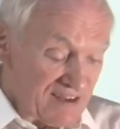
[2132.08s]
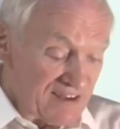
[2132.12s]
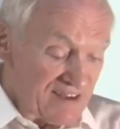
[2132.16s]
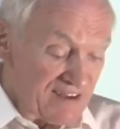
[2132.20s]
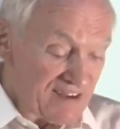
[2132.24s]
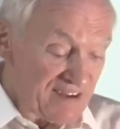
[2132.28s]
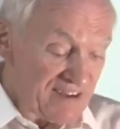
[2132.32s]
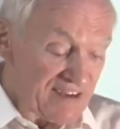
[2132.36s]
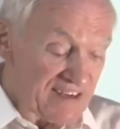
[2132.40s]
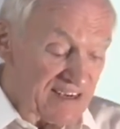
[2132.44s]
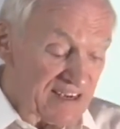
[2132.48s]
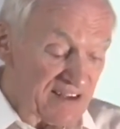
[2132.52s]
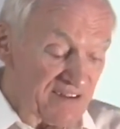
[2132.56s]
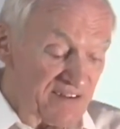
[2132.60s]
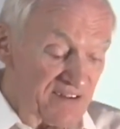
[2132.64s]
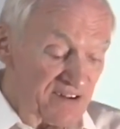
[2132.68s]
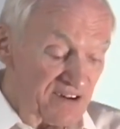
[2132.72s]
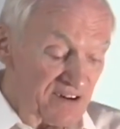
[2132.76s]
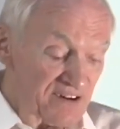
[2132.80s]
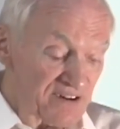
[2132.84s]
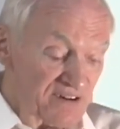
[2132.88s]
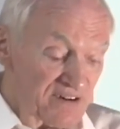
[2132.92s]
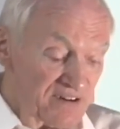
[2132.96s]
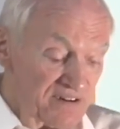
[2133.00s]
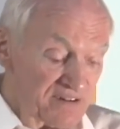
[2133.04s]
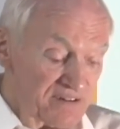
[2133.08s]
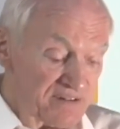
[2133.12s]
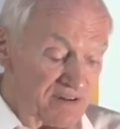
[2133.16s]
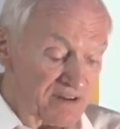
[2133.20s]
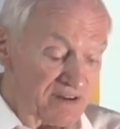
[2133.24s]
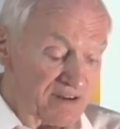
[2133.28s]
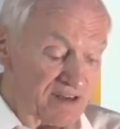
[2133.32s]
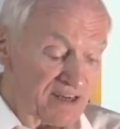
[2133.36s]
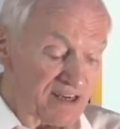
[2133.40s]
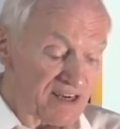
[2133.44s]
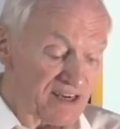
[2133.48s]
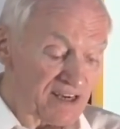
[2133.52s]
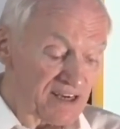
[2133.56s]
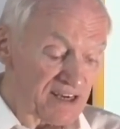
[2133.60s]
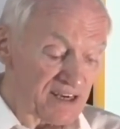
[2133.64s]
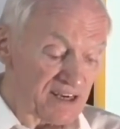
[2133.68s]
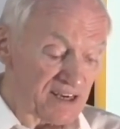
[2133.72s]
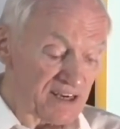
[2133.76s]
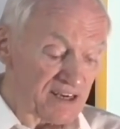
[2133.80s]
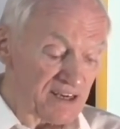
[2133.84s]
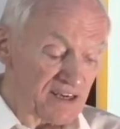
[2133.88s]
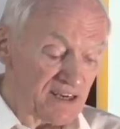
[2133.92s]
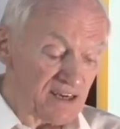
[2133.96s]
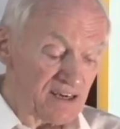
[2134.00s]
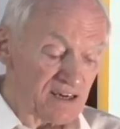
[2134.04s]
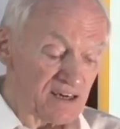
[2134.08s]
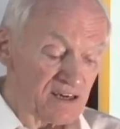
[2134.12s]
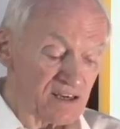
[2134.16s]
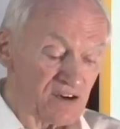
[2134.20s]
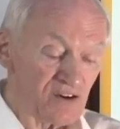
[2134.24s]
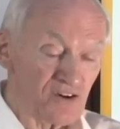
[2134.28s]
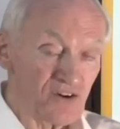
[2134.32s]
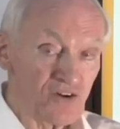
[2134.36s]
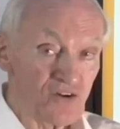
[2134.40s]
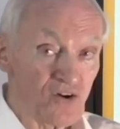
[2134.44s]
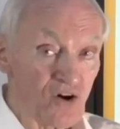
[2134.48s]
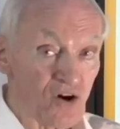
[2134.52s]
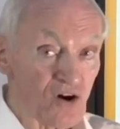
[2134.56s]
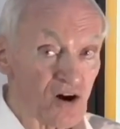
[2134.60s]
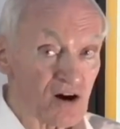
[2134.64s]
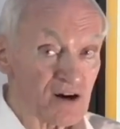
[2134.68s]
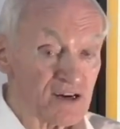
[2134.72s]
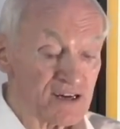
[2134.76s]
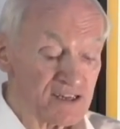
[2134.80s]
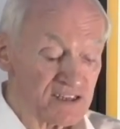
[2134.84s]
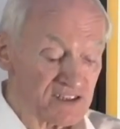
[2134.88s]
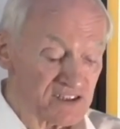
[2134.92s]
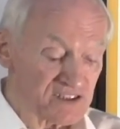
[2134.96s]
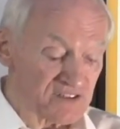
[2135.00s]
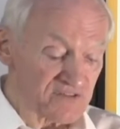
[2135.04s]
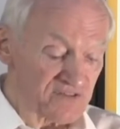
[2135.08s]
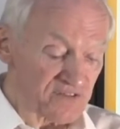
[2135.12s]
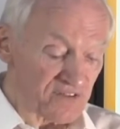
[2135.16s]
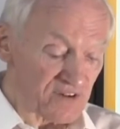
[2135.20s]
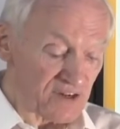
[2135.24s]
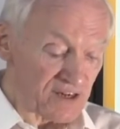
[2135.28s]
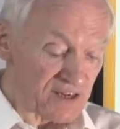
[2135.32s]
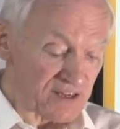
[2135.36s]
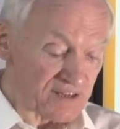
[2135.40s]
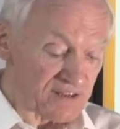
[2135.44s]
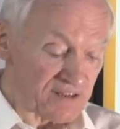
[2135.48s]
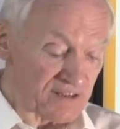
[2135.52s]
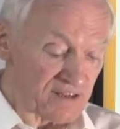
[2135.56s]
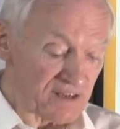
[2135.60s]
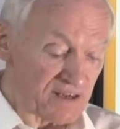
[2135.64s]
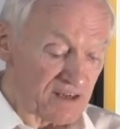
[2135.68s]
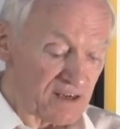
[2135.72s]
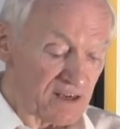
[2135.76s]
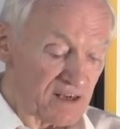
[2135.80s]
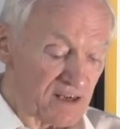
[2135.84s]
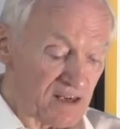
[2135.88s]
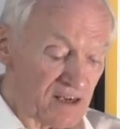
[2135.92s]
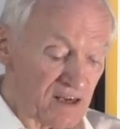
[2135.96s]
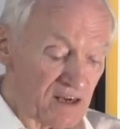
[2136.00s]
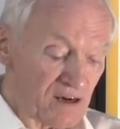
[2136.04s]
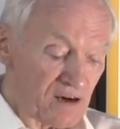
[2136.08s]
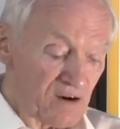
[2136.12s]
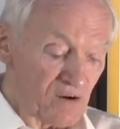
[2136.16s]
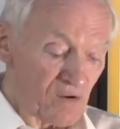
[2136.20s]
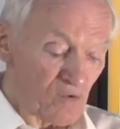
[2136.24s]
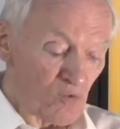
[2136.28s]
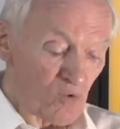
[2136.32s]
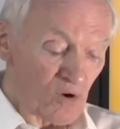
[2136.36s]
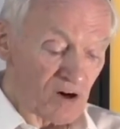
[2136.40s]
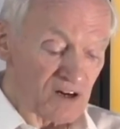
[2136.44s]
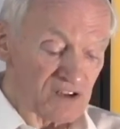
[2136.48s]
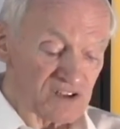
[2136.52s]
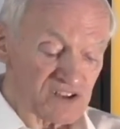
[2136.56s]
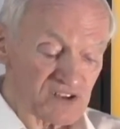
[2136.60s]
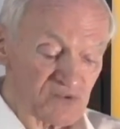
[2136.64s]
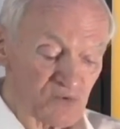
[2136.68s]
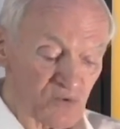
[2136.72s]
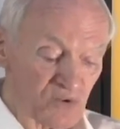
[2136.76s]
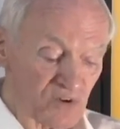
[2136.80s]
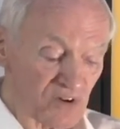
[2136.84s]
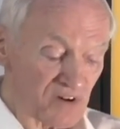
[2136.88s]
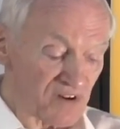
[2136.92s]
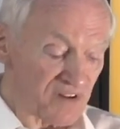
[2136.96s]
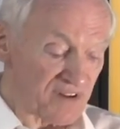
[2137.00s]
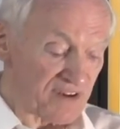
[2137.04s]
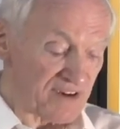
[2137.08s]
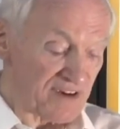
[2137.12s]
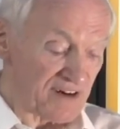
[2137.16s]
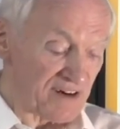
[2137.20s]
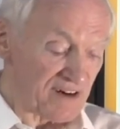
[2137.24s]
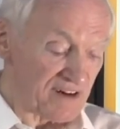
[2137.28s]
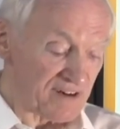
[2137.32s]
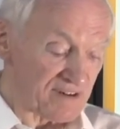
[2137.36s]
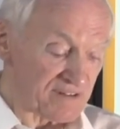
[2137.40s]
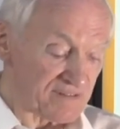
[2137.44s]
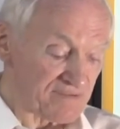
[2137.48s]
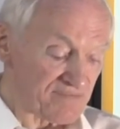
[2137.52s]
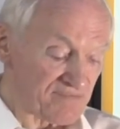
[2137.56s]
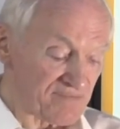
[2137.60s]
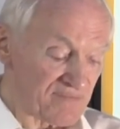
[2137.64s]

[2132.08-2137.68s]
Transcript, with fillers: Neither he nor his friend was were there.